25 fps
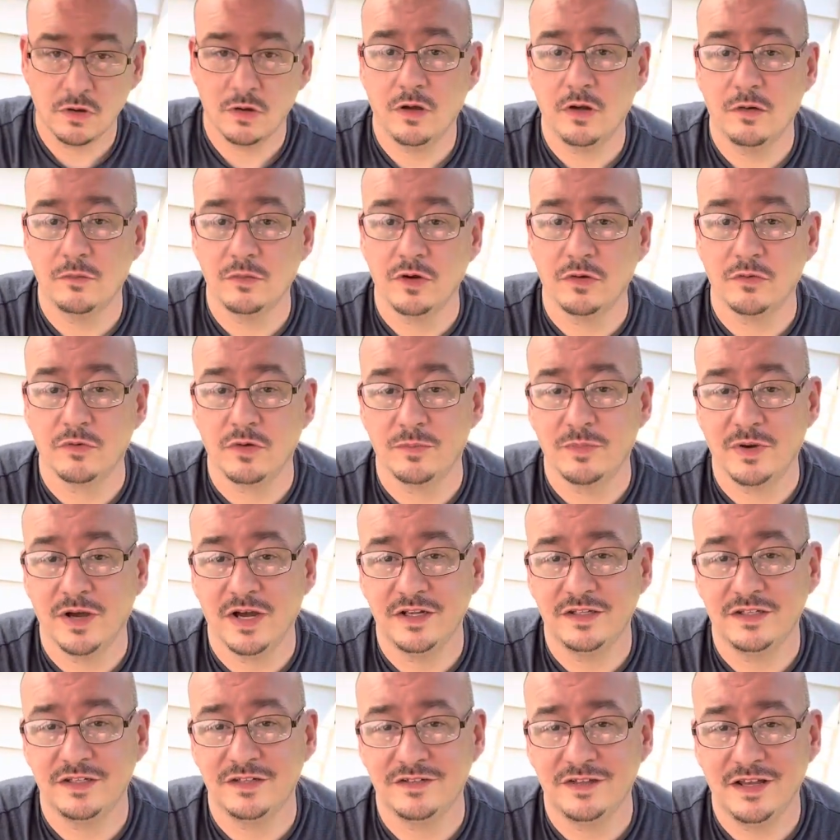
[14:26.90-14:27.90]
I'm going to
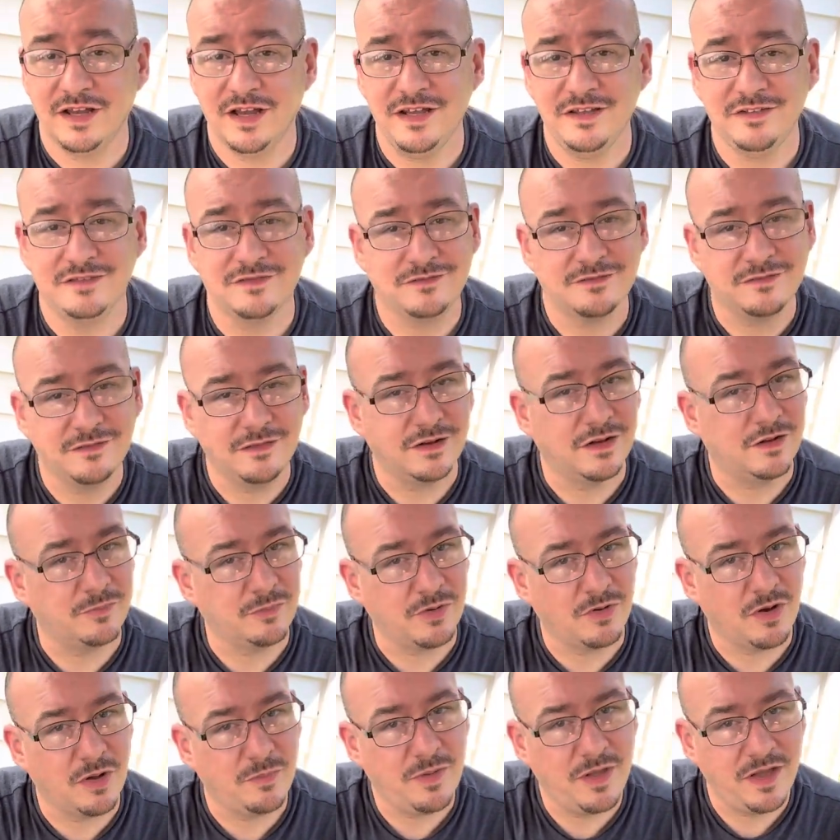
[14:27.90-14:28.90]
repot these guys. I'll
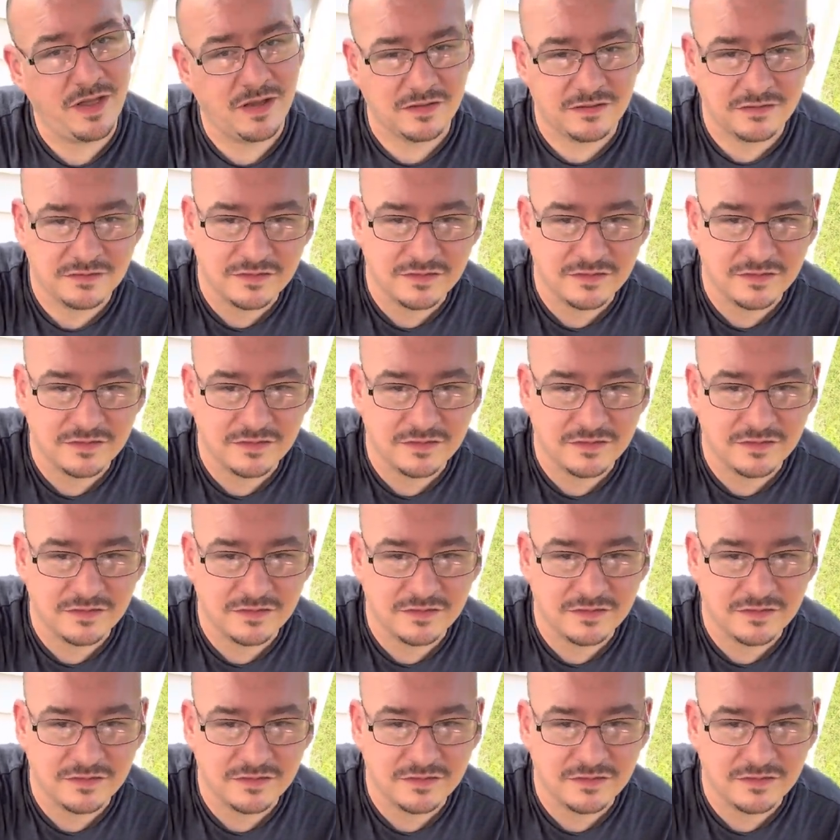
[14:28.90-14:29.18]
be right back.